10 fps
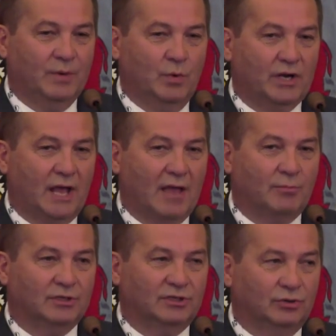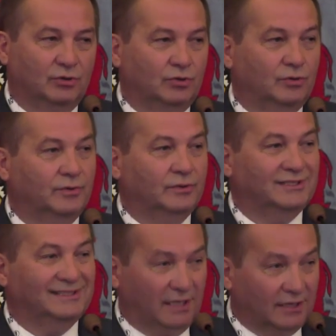we are able to
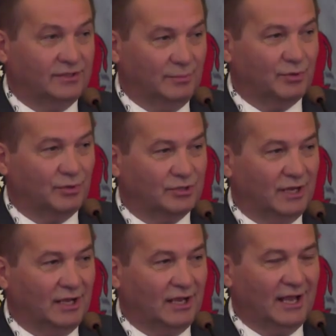start the project,